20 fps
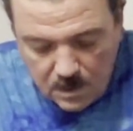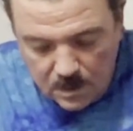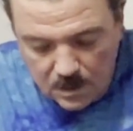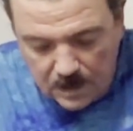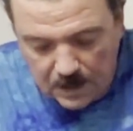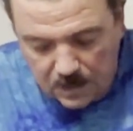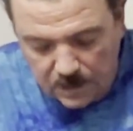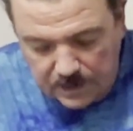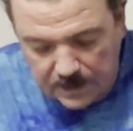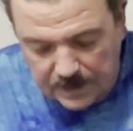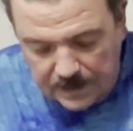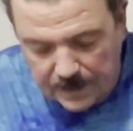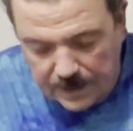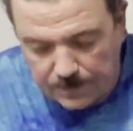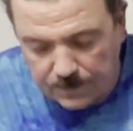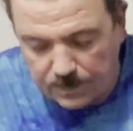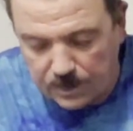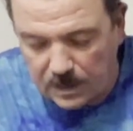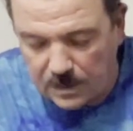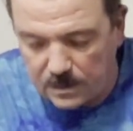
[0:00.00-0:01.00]
And look at that
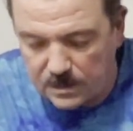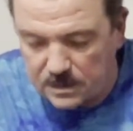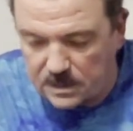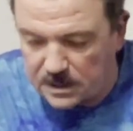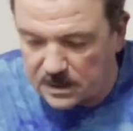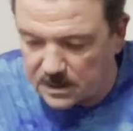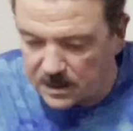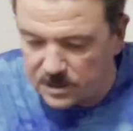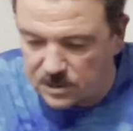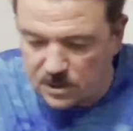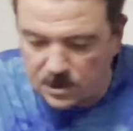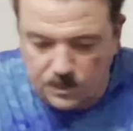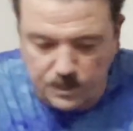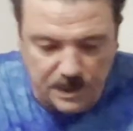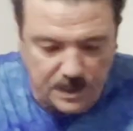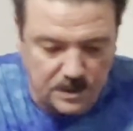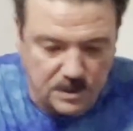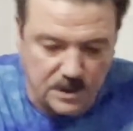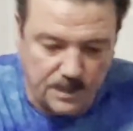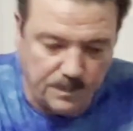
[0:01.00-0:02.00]
delicious
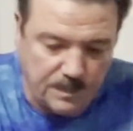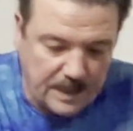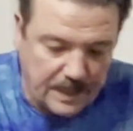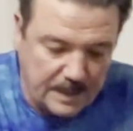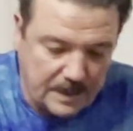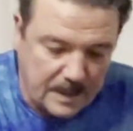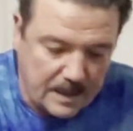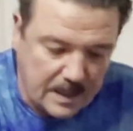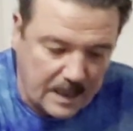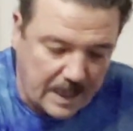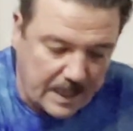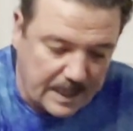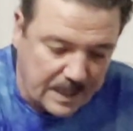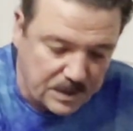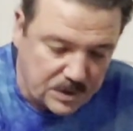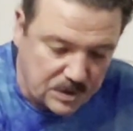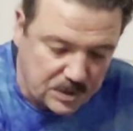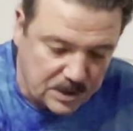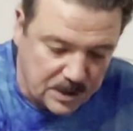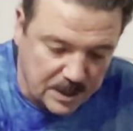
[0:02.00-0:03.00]
piece of meat, and it's
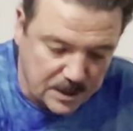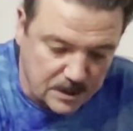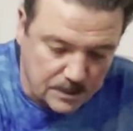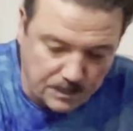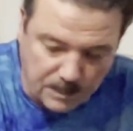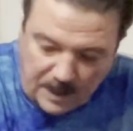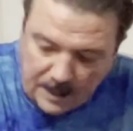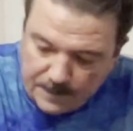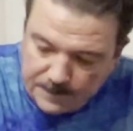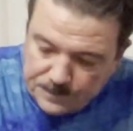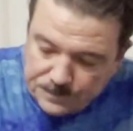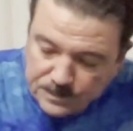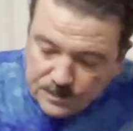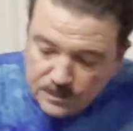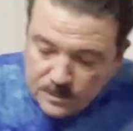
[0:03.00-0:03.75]
just meat